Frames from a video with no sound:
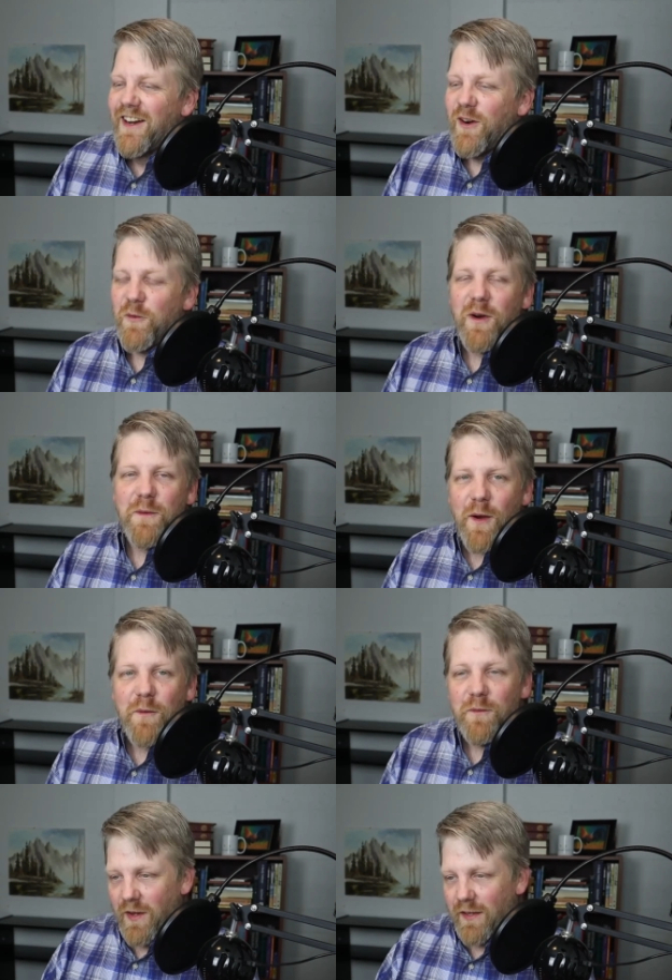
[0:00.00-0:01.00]
Oh, what
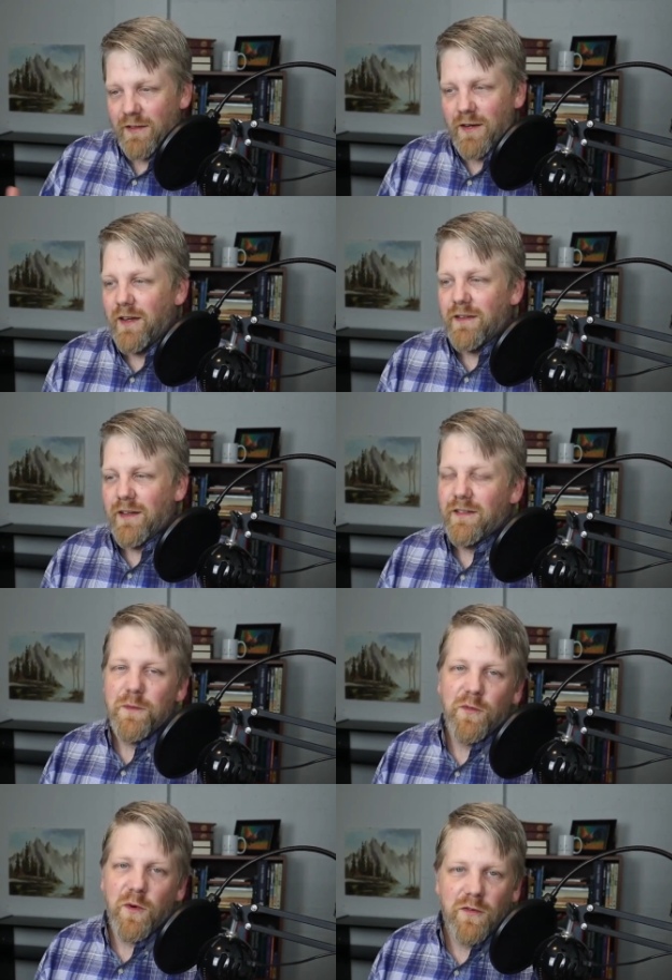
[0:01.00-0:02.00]
about as I as I said
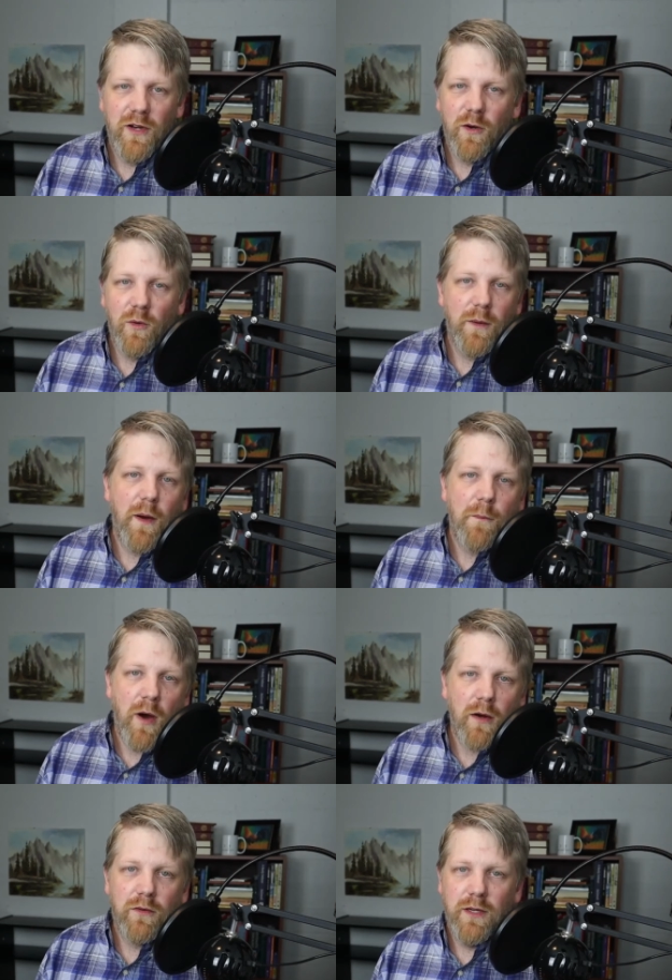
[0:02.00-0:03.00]
before in the video, what about
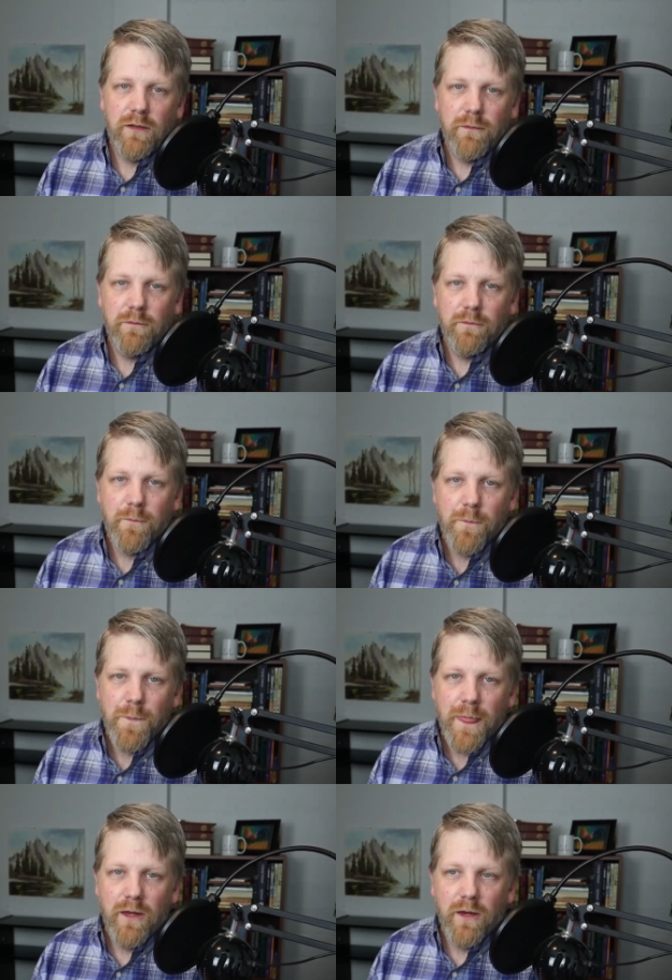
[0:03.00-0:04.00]
monotheism?
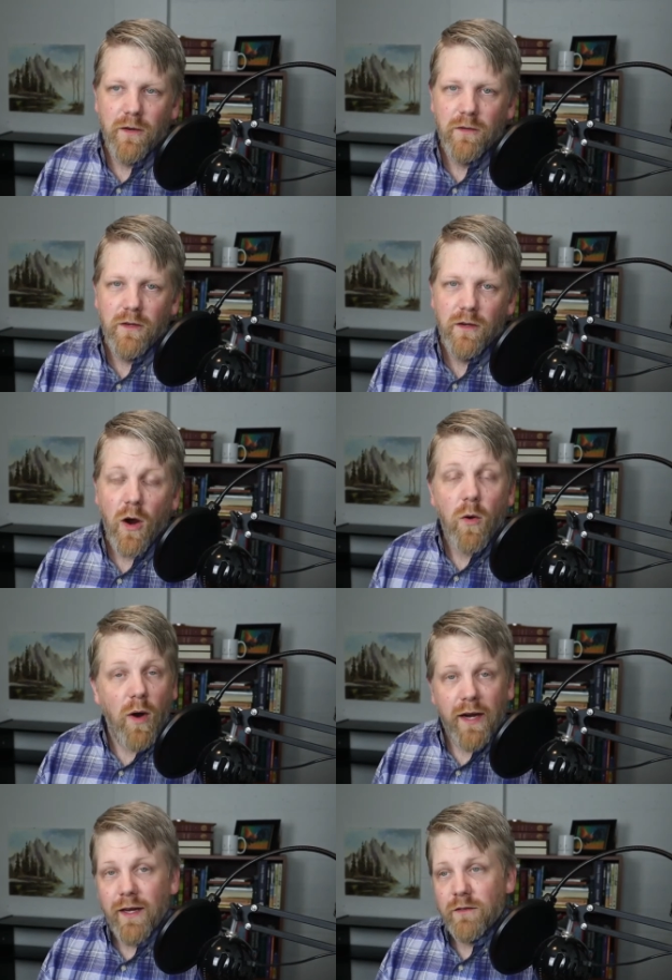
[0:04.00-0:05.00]
You know, oh,
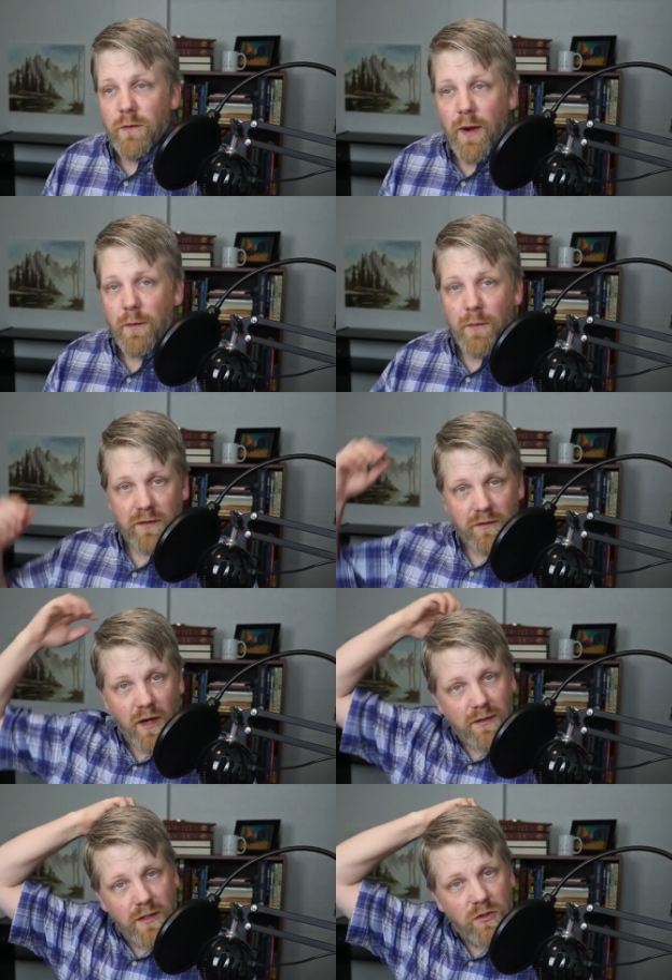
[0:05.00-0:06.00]
I guess the Bible must
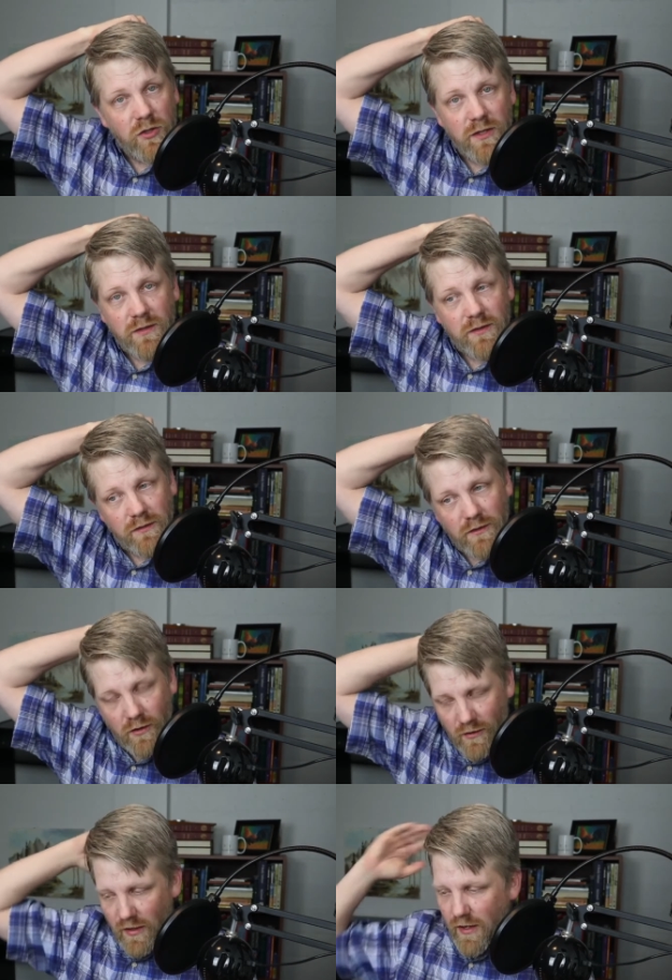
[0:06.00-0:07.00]
not teach Jesus
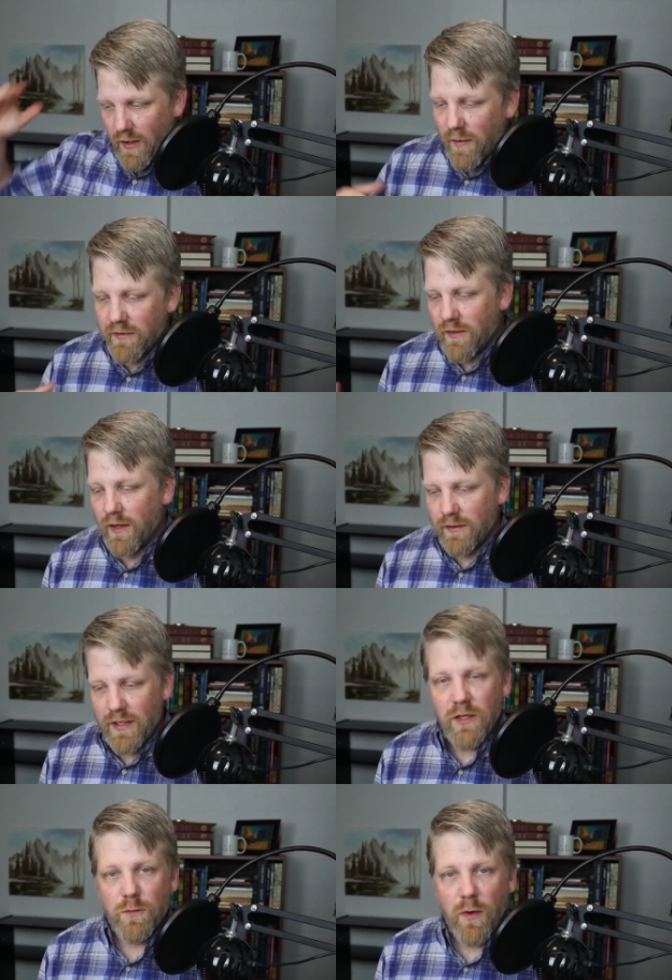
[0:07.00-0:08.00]
or must not
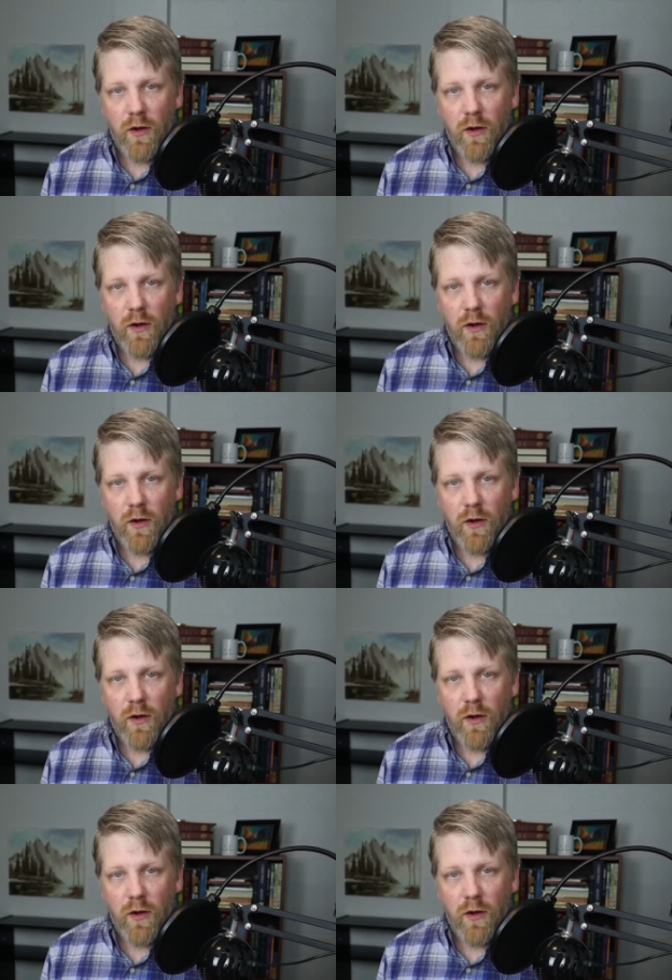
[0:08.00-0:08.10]
teach